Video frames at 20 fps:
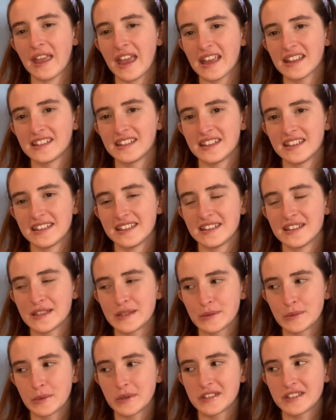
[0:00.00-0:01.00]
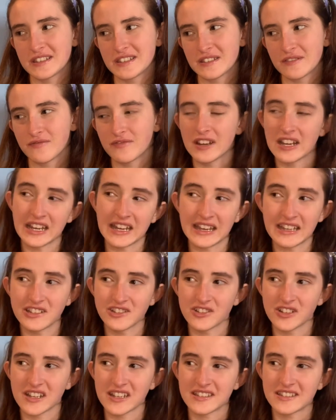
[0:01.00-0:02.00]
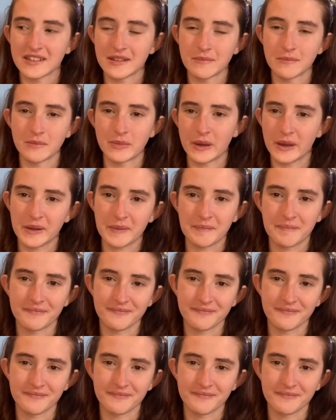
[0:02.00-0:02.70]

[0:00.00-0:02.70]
endings was really interesting, but